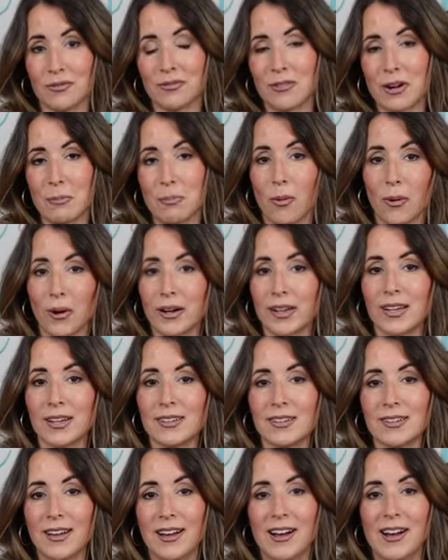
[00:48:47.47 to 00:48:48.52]

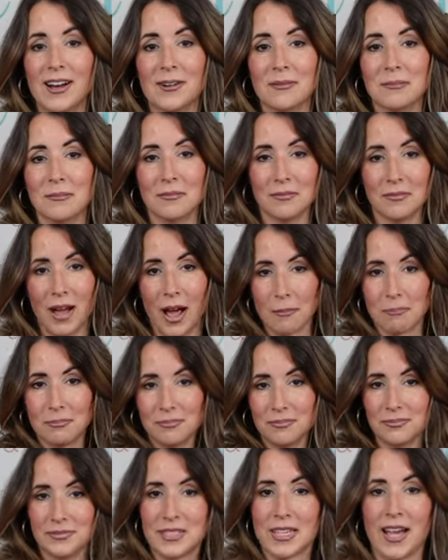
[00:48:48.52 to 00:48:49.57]
reported um, up
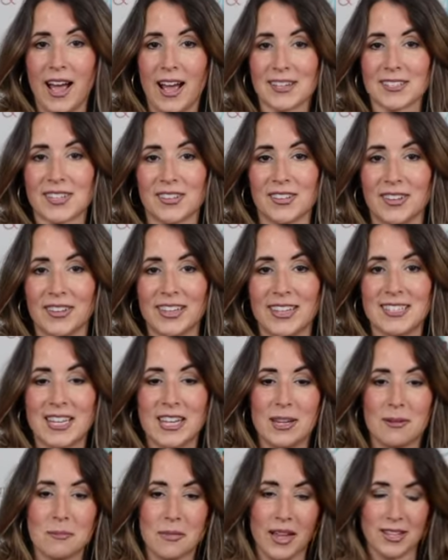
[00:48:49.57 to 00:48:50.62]
to us and the lead team.